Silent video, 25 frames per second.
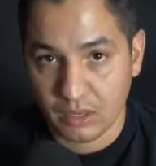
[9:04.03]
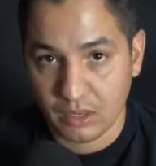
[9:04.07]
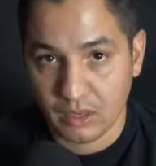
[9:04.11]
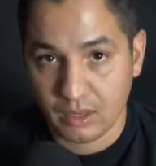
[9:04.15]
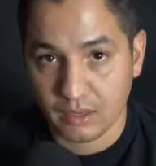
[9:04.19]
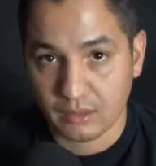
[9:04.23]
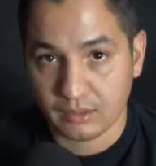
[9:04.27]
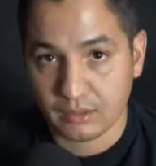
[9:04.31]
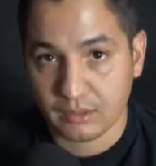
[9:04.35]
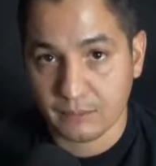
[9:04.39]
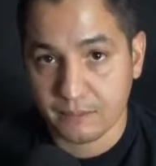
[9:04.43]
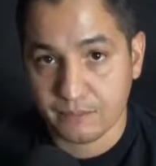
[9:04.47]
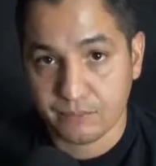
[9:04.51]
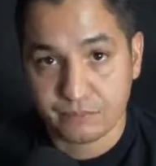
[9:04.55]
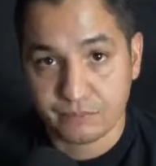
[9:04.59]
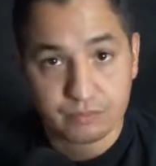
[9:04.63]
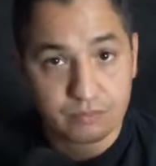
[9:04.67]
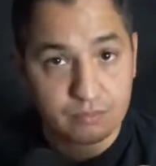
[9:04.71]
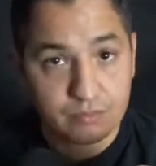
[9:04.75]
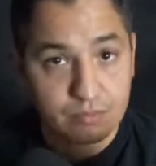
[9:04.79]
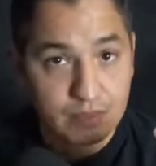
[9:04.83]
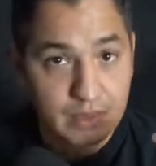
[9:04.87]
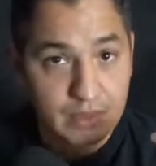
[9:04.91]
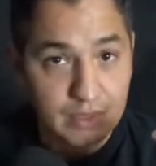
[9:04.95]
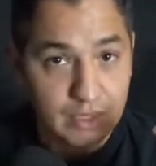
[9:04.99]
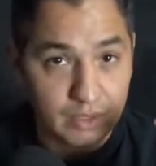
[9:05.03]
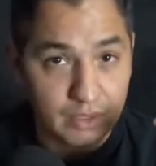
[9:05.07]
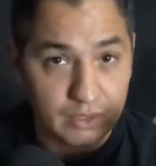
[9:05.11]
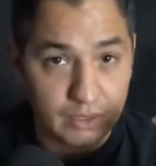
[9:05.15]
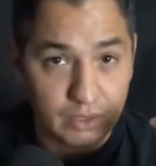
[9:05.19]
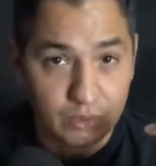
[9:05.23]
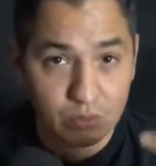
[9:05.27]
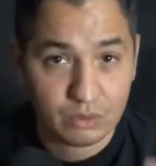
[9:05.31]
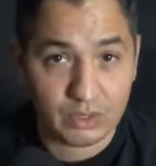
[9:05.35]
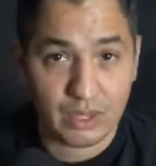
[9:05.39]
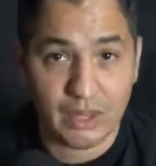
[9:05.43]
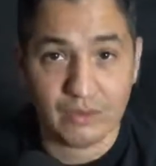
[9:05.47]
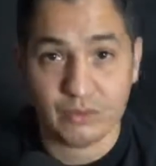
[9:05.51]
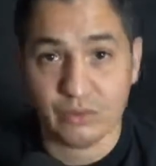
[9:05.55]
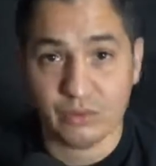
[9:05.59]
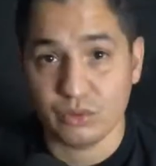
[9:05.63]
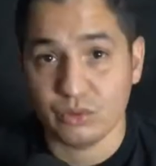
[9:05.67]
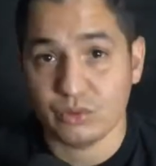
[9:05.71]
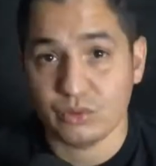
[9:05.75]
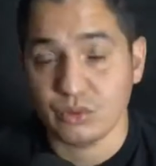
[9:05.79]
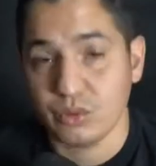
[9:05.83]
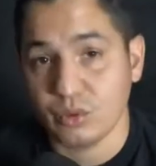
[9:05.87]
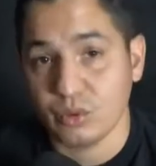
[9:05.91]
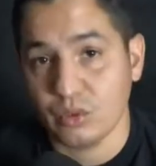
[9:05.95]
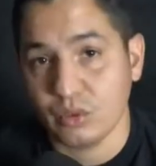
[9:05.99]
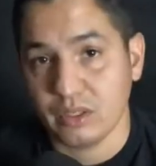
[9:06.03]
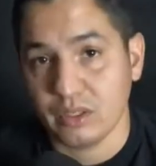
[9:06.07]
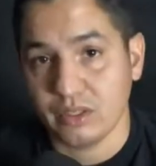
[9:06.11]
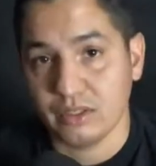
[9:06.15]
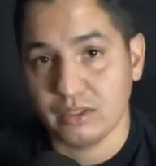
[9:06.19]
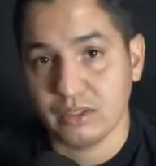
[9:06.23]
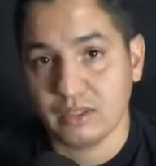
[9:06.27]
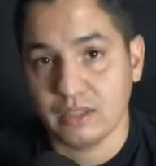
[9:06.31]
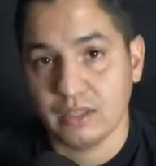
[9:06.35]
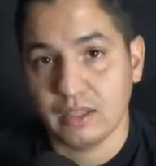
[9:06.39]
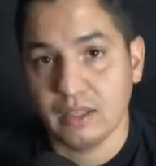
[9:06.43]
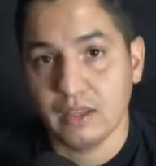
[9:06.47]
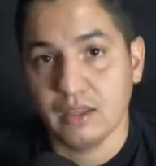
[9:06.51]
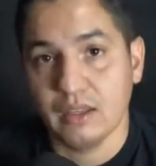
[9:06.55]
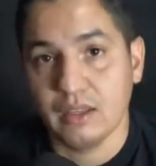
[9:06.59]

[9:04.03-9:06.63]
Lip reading: cause, you will have no choice.